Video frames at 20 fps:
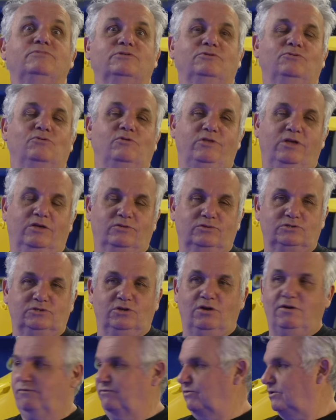and all the other
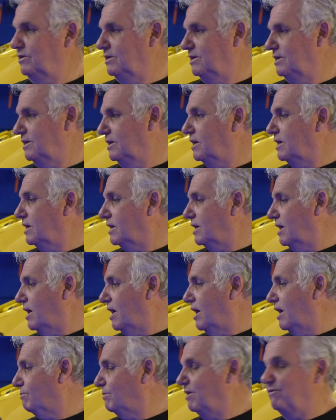stuff.
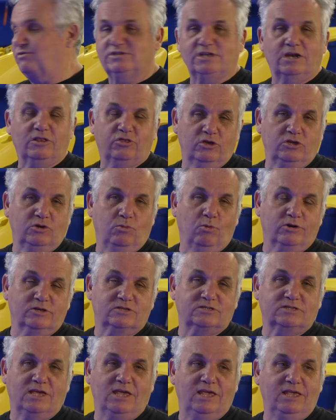If there's anything you want to
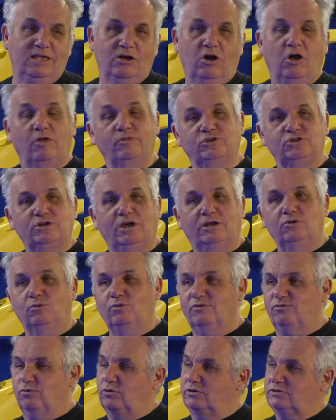see on the
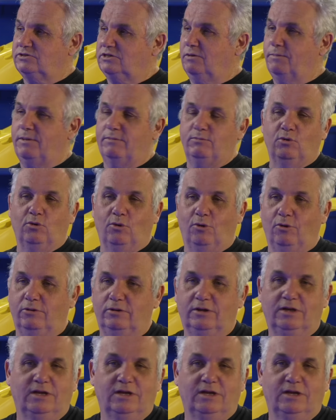channel, if you want to see a bit more